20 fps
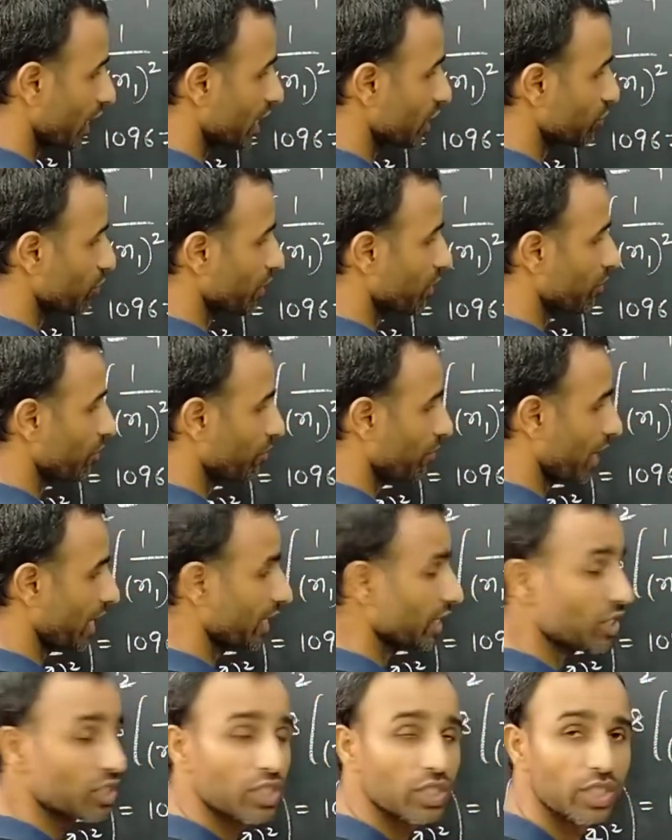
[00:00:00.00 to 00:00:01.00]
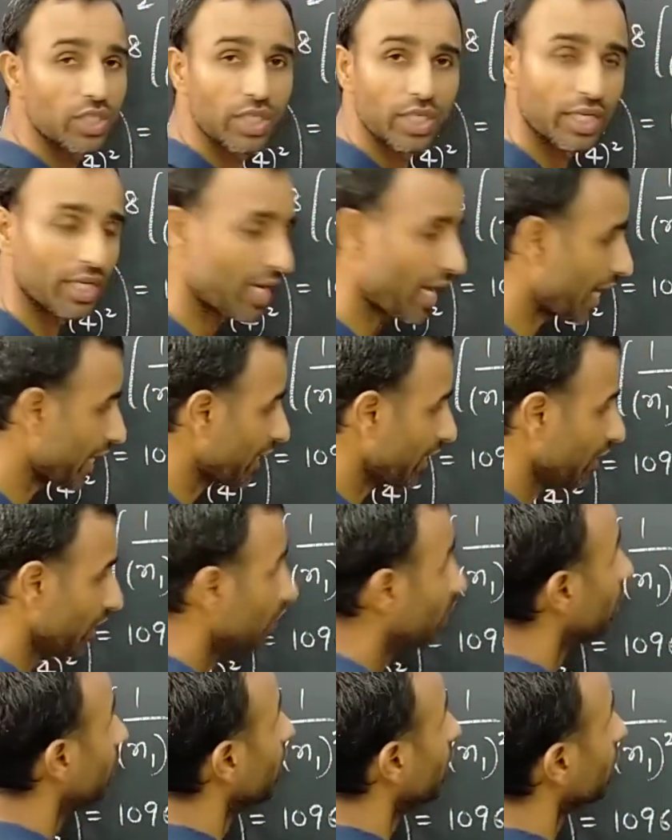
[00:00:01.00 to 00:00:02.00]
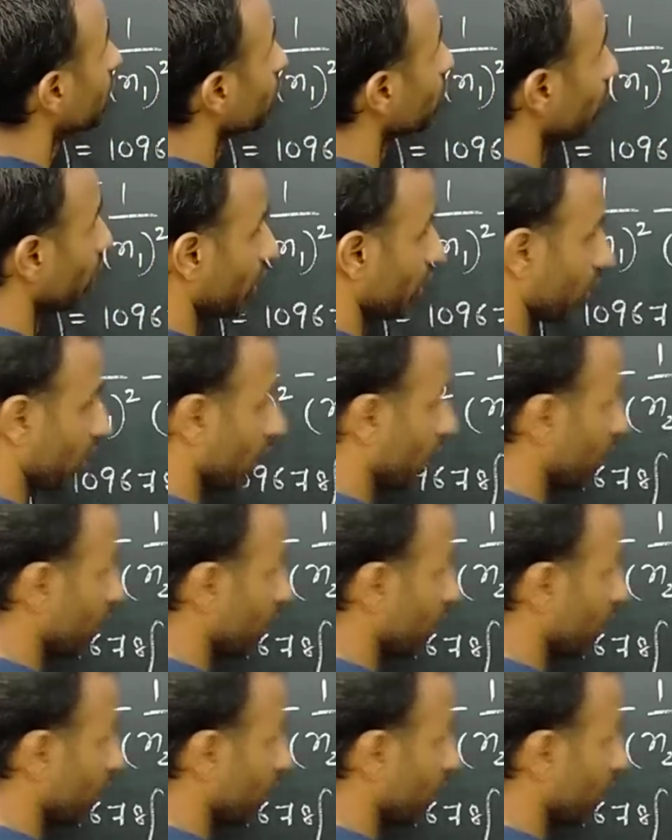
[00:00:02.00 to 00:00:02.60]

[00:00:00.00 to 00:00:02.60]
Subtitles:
That is for minus 9. So it